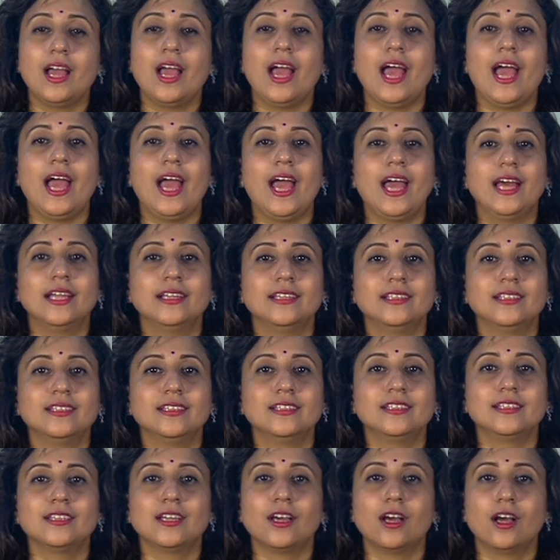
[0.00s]
And
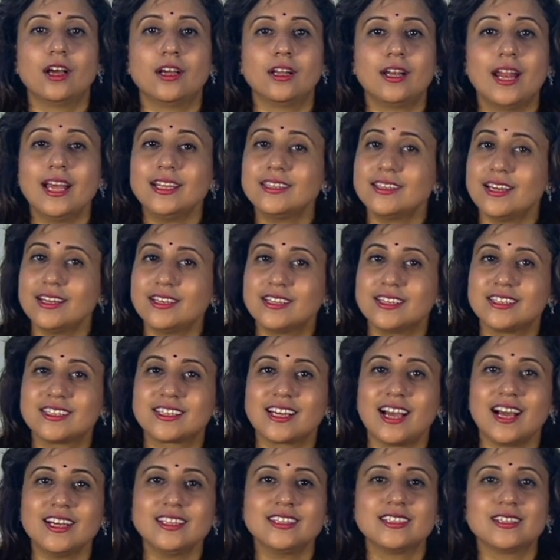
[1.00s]
uh, let's uh,
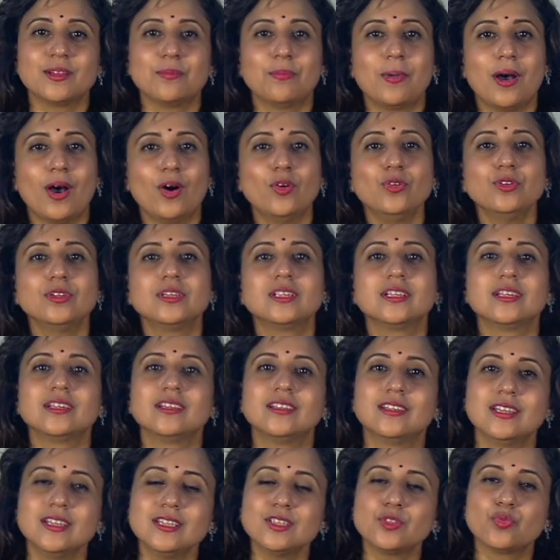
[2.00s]
discuss about
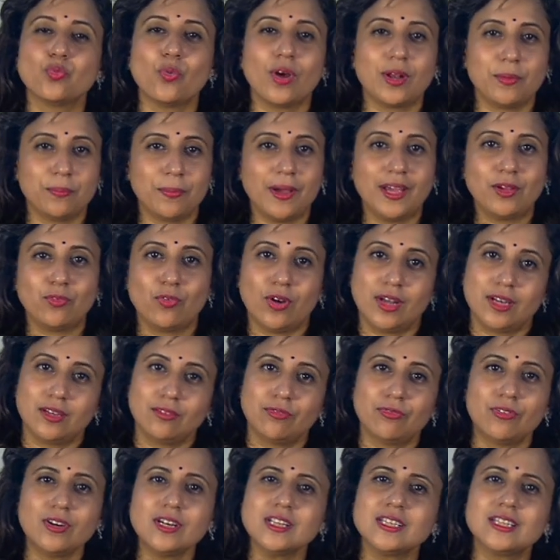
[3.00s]
this one by one.
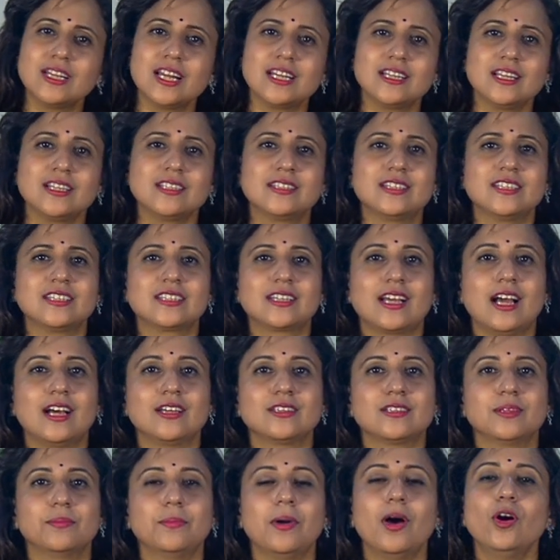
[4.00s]
First, let us
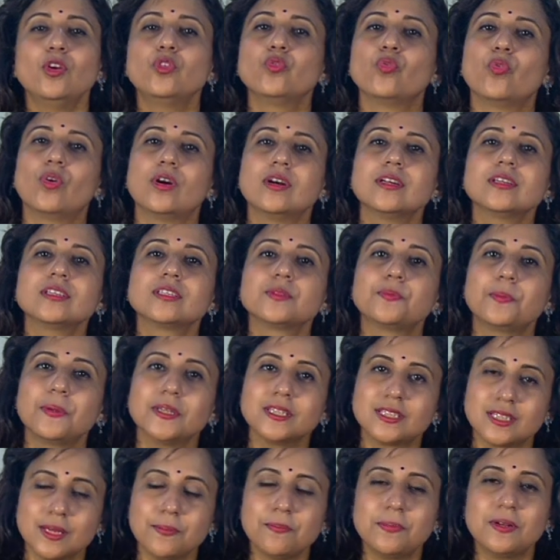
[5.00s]
discuss about work
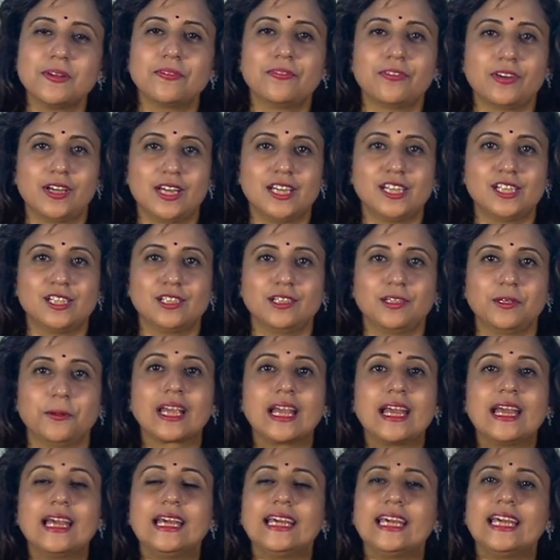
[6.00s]
simplification.
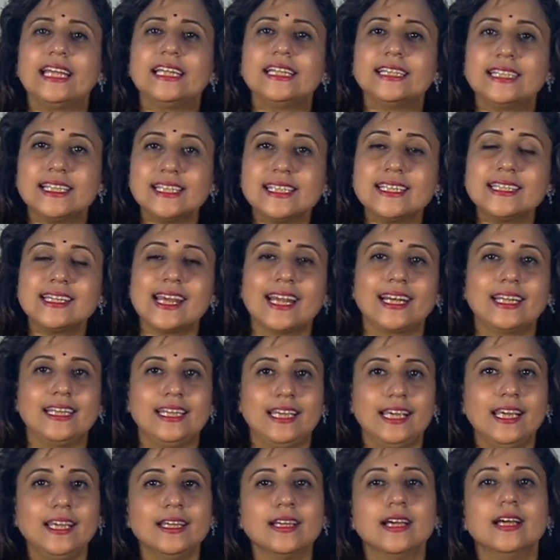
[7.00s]
In this
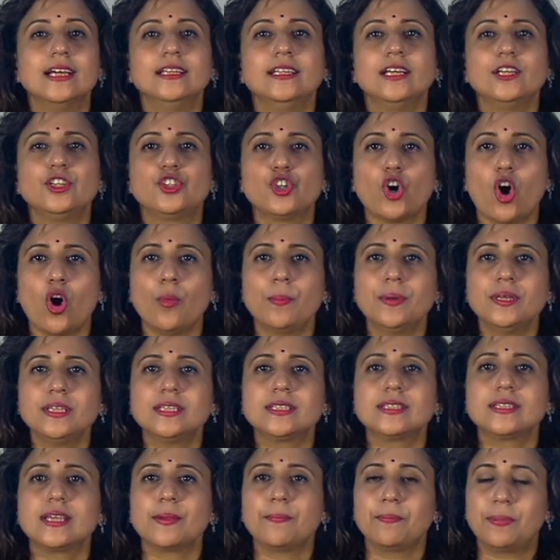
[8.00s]
technique, the job
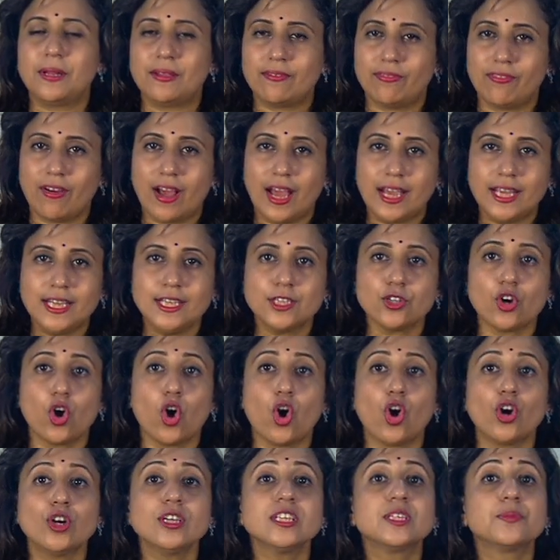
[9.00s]
is simplified
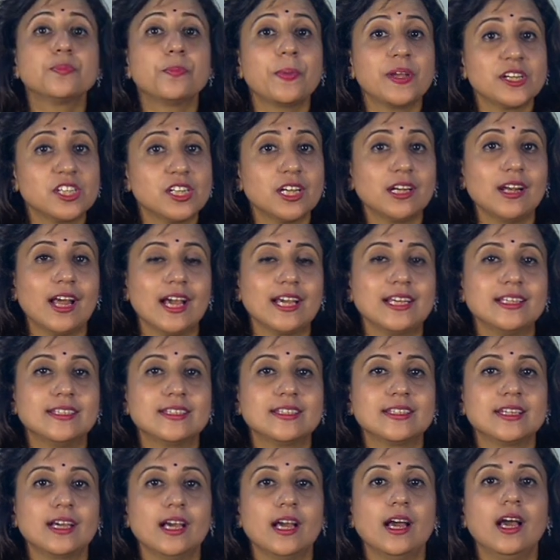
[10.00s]
or
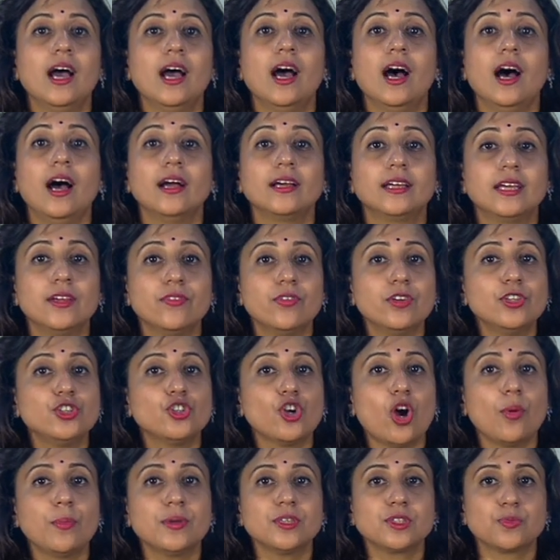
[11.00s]
specialized a given
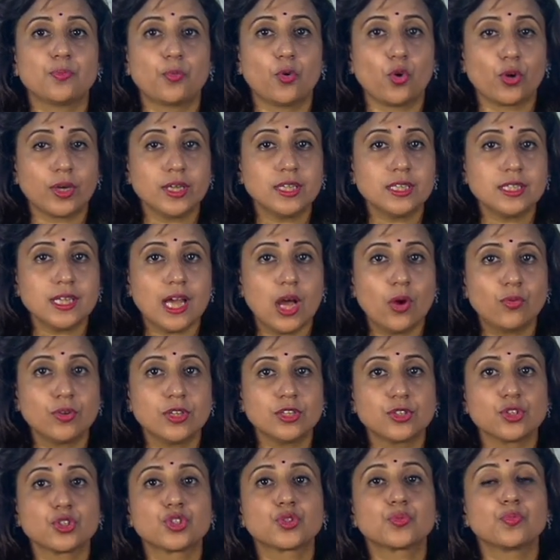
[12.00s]
job is broken down
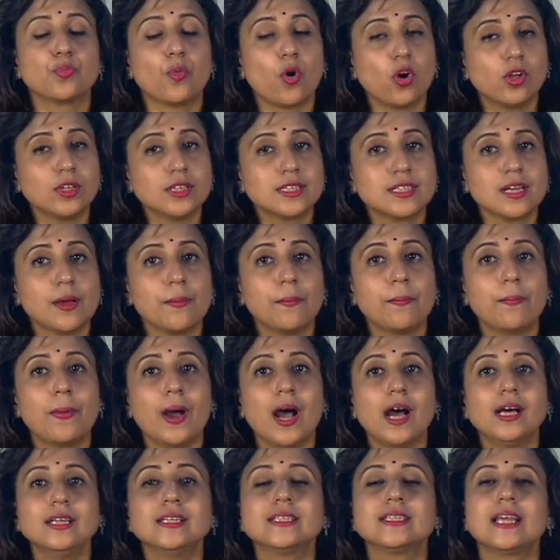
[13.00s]
into small
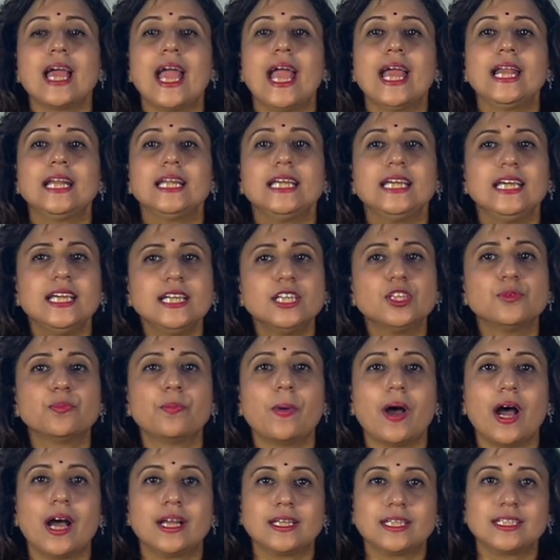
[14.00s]
subparts and each
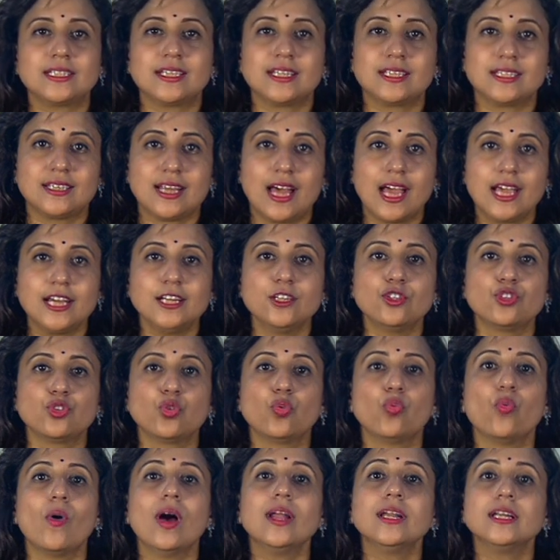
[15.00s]
part is assigned to
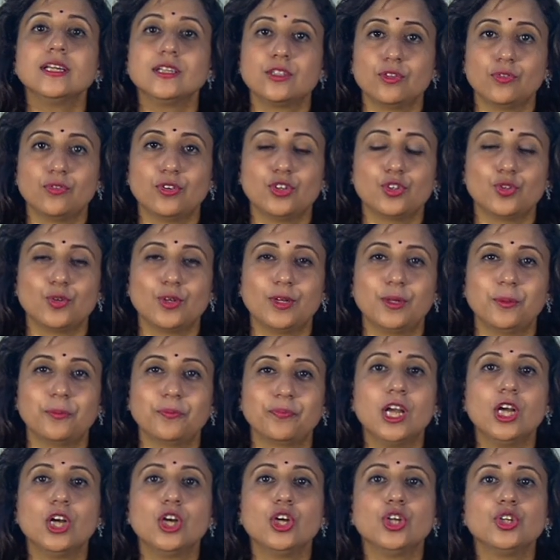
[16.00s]
one individual.
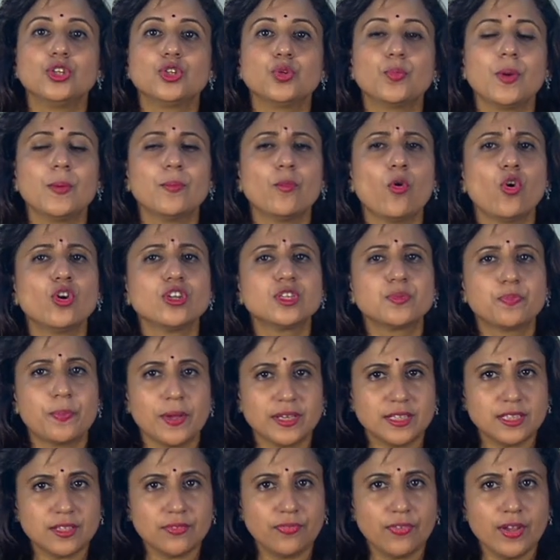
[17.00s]
To be more
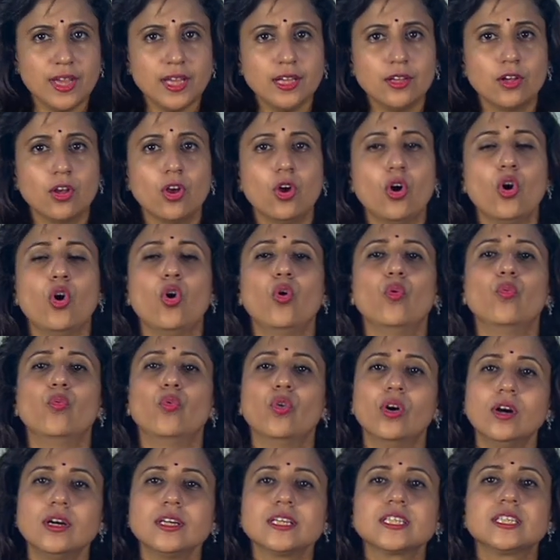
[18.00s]
specific,
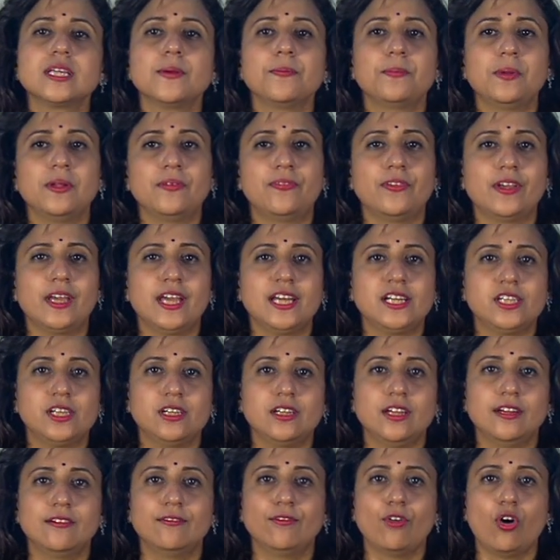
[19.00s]
work
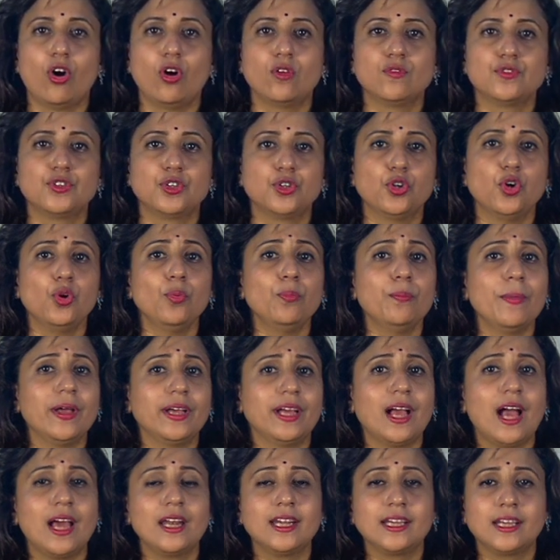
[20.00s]
simplification involves, you know,
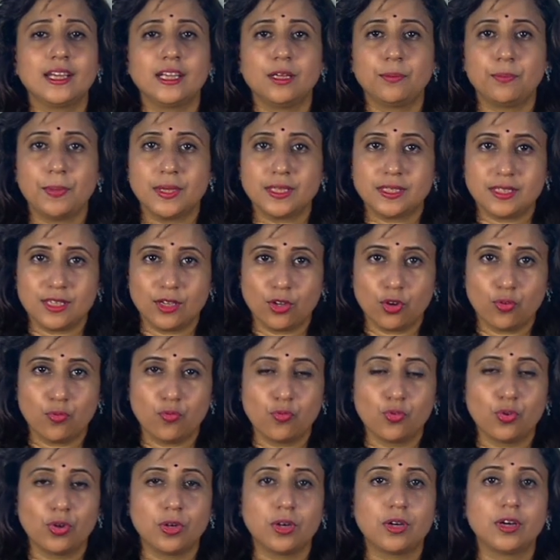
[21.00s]
mechanical pacing
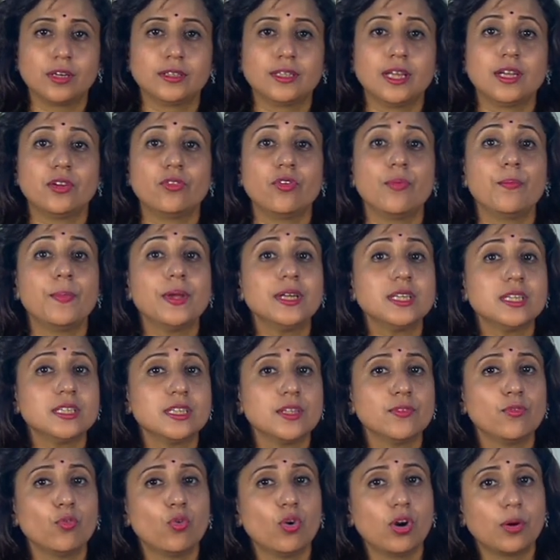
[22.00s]
of work, then
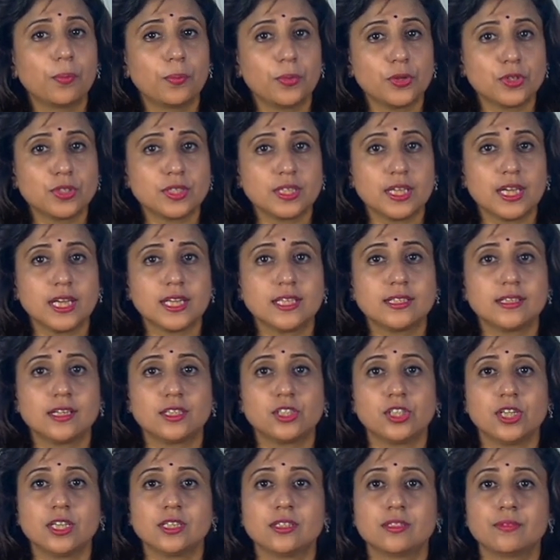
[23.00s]
repetitive work process
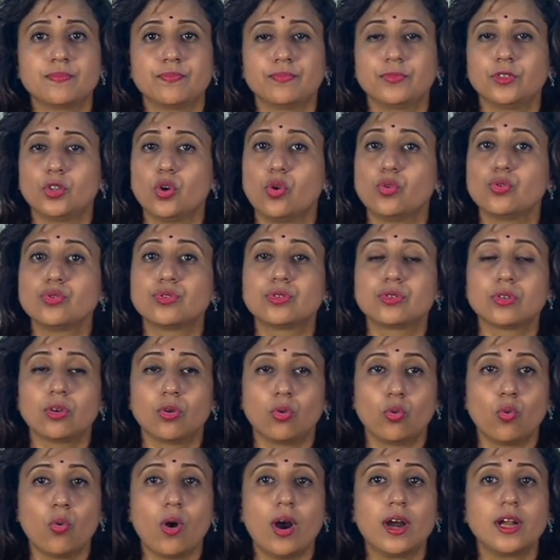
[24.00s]
such as those
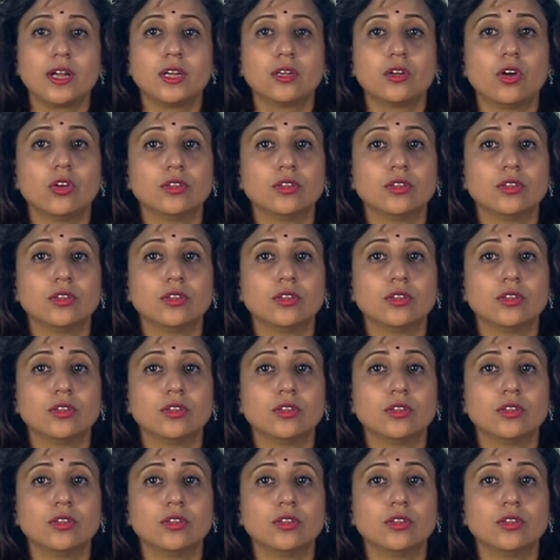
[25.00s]
who are in,